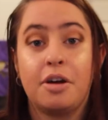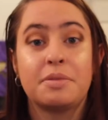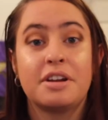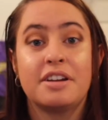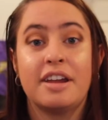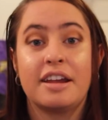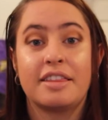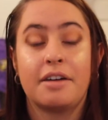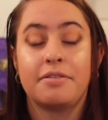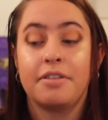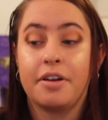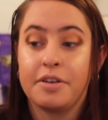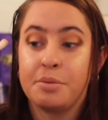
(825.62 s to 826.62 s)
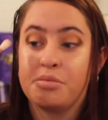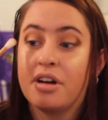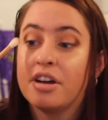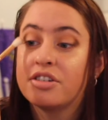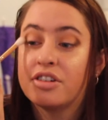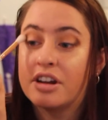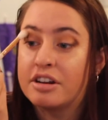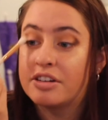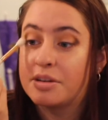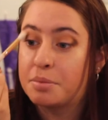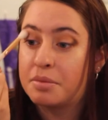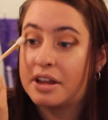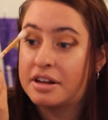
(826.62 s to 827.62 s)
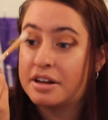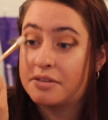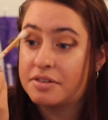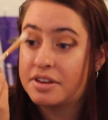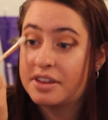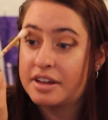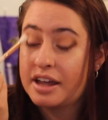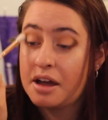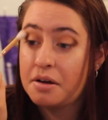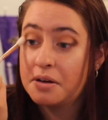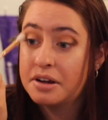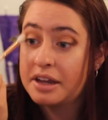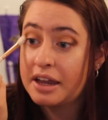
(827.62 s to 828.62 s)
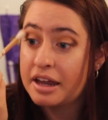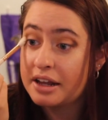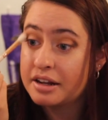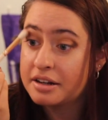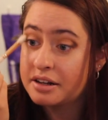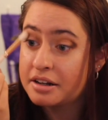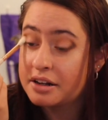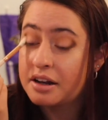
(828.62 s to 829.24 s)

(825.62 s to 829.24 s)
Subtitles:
I'm going to take that fluffy brush and just blend everything out again.